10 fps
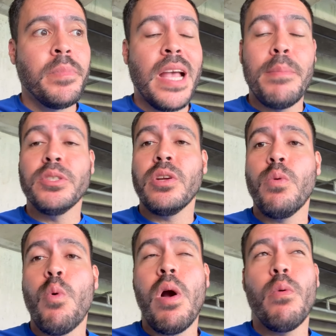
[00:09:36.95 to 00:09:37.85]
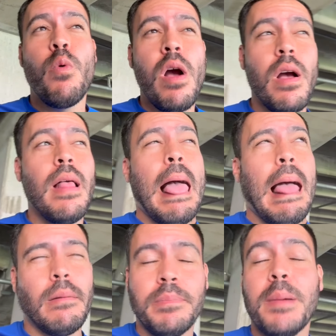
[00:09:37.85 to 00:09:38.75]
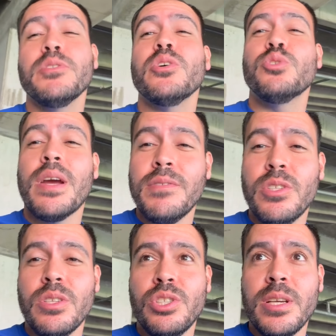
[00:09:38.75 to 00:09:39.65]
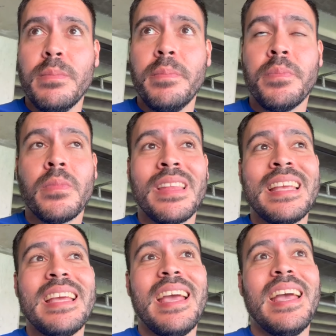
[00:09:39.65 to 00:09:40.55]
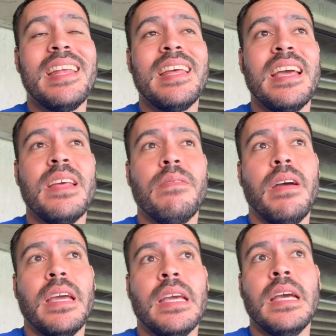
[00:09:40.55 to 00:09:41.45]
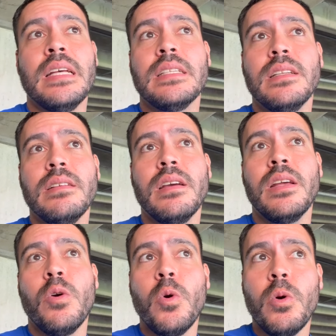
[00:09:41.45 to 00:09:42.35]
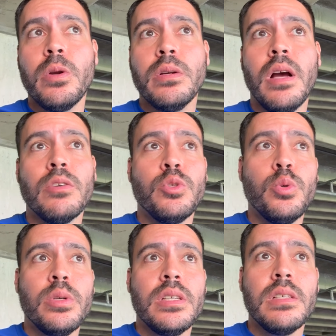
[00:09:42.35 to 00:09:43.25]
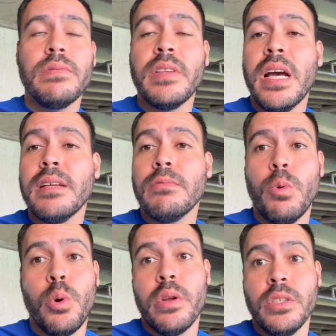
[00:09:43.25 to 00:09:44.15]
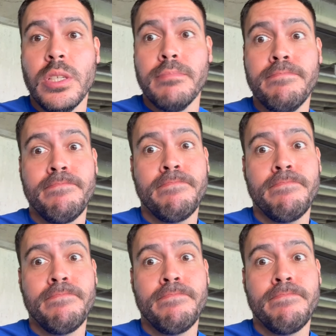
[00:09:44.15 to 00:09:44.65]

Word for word: I'm gonna start walk, walk uh, ah, I'm gonna start driving to the gym, and then if I get an order, I'll do it. If not, I'll go to the gym.